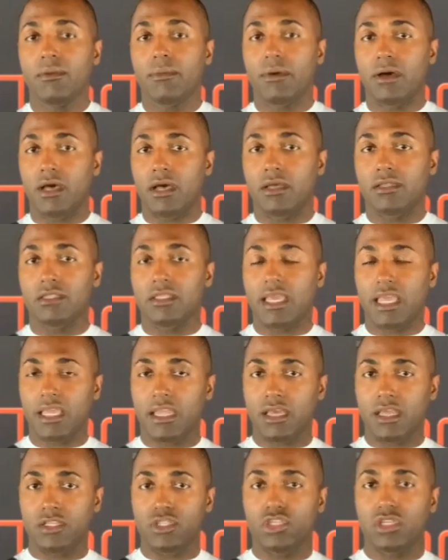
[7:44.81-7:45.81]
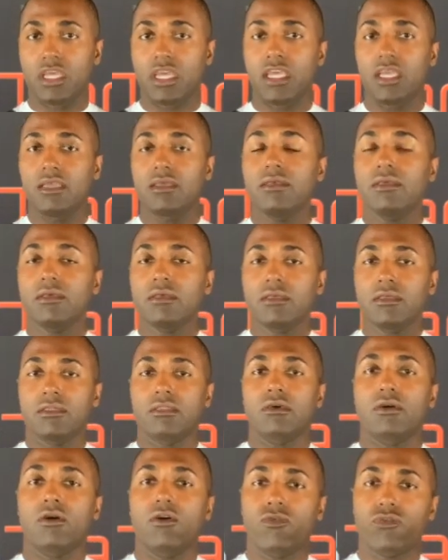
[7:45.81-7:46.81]
Uh, the NIJ,
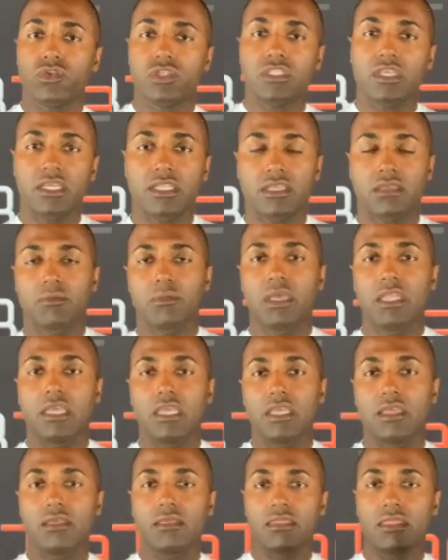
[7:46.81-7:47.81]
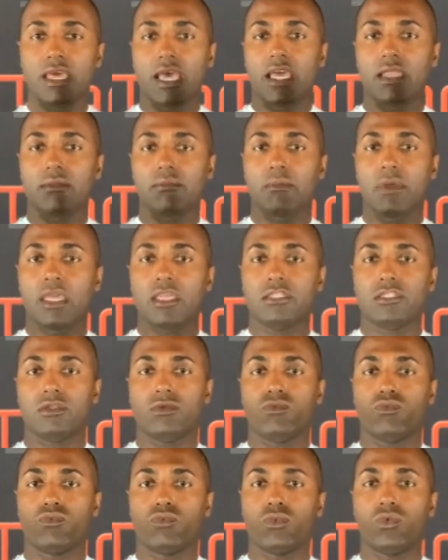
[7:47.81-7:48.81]
the oversight committee that makes the
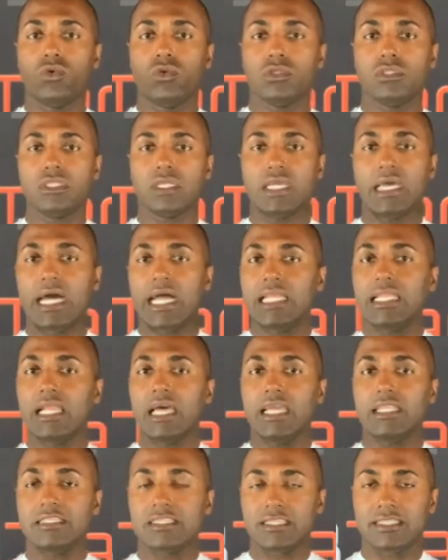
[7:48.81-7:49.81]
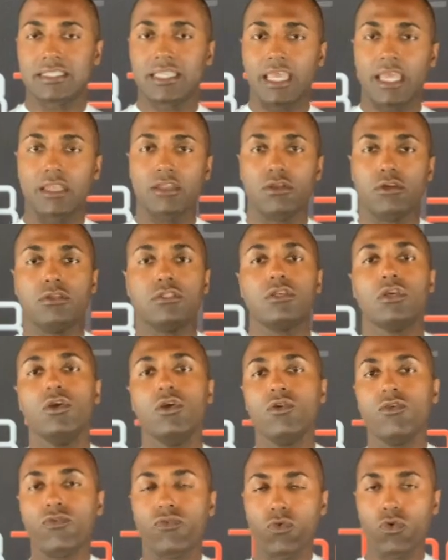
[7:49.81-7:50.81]
rules, the guidelines, the standards
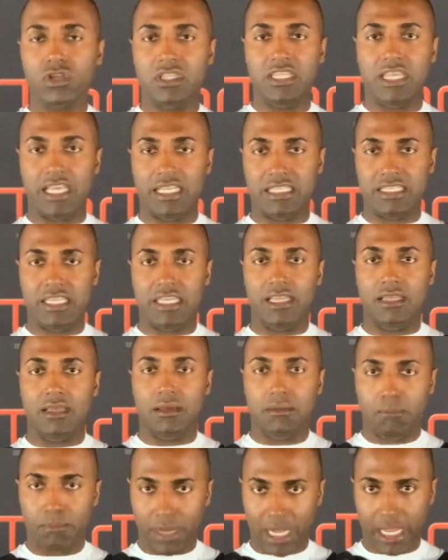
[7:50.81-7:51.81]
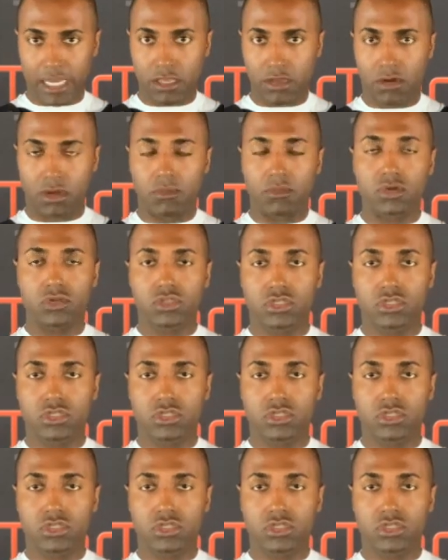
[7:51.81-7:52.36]
for testing body armor.